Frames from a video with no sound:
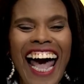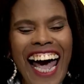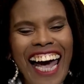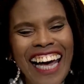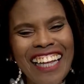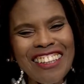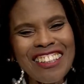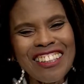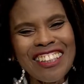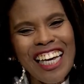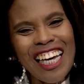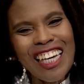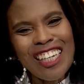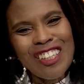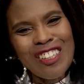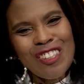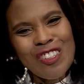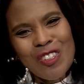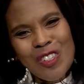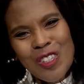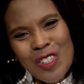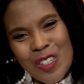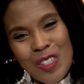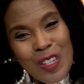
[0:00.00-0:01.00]
and thank
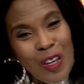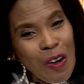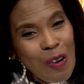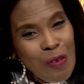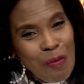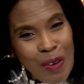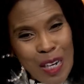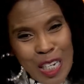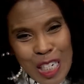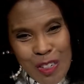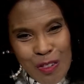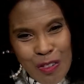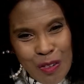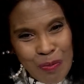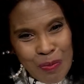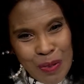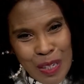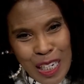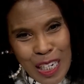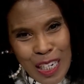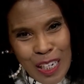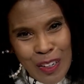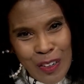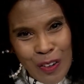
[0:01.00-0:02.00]
you so much for
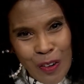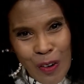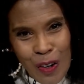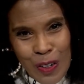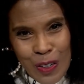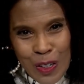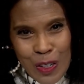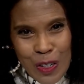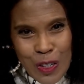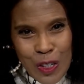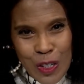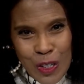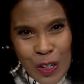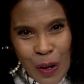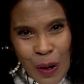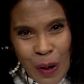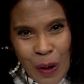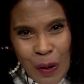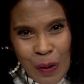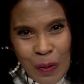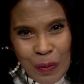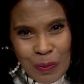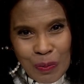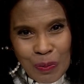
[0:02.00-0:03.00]
being on the
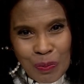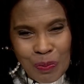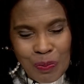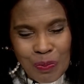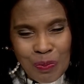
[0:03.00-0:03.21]
show.